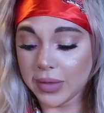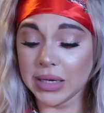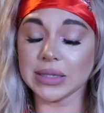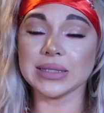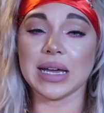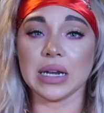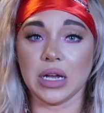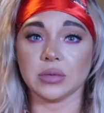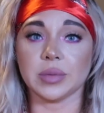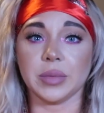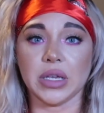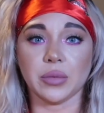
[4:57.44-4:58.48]
Things that
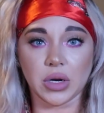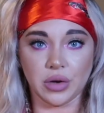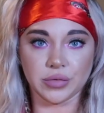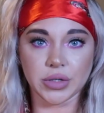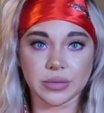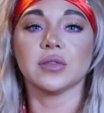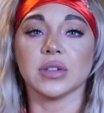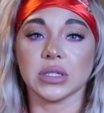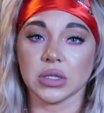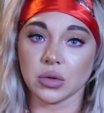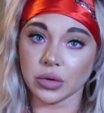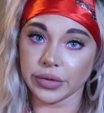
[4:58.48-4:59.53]
helped me recover.
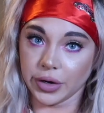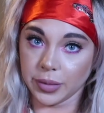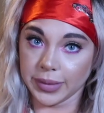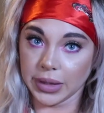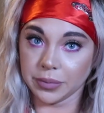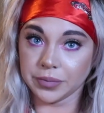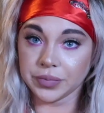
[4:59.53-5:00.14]
Physical therapy.